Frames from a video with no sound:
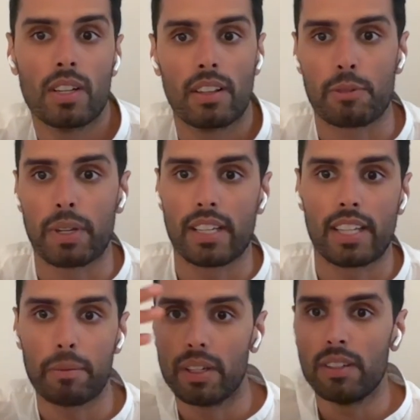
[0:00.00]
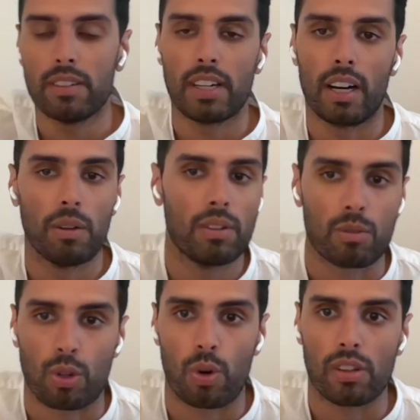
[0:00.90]
let's make an email. I'll
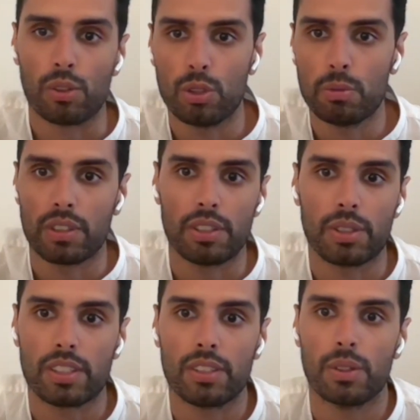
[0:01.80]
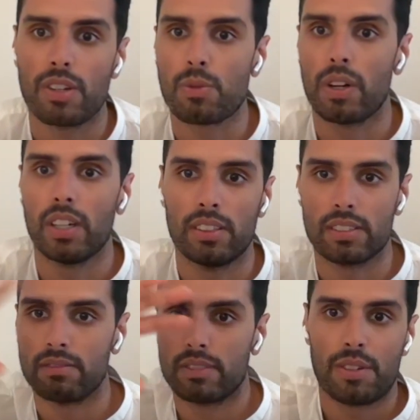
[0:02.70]
record a loom, or you can do it as well.
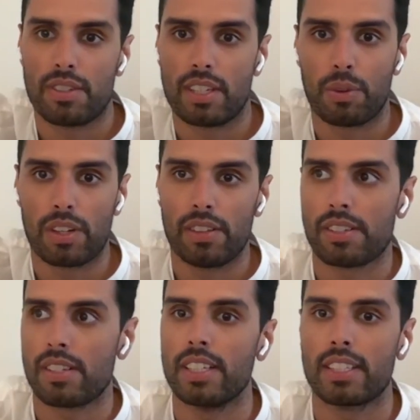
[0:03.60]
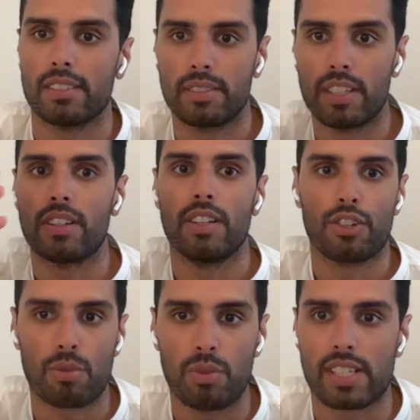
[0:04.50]
And here's like what it looks like. And
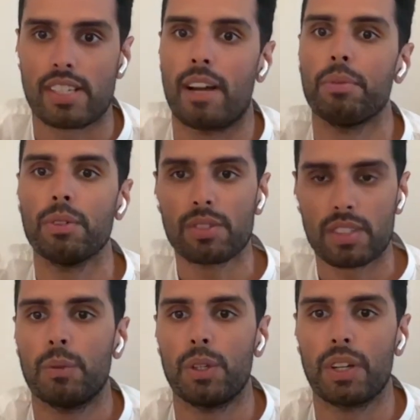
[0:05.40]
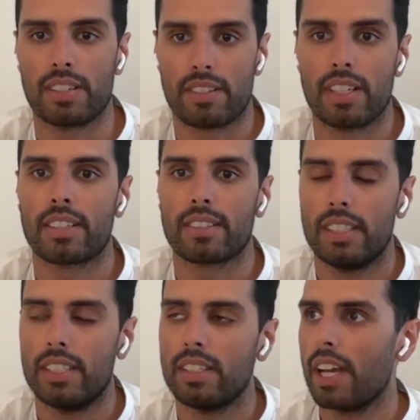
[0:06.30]
here's 3 examples. What do you guys think?
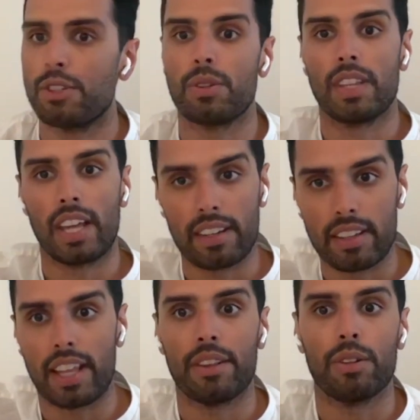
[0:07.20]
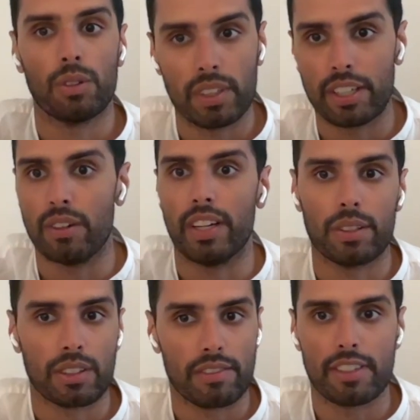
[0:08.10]
And so then they'll iterate,
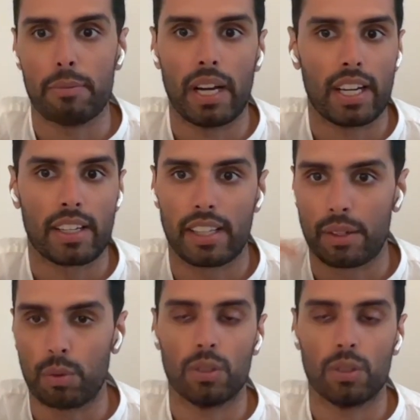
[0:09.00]
they'll give feedback. Like